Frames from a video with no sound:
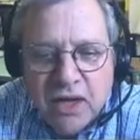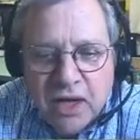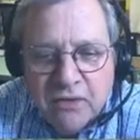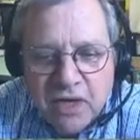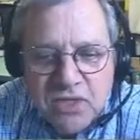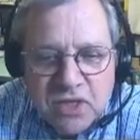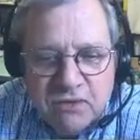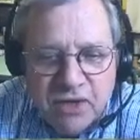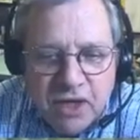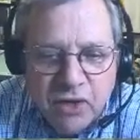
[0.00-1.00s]
And then it's
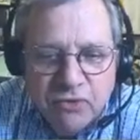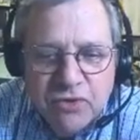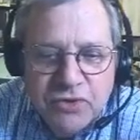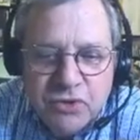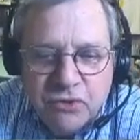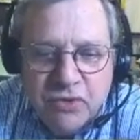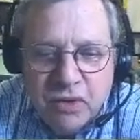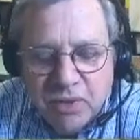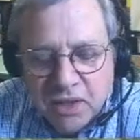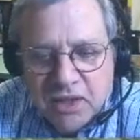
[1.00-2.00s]
conveyed over to the
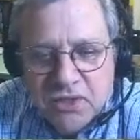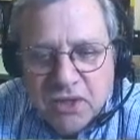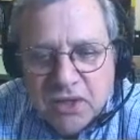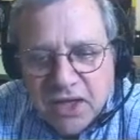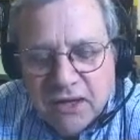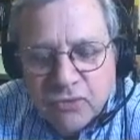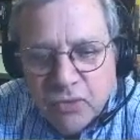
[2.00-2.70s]
buildings on the left,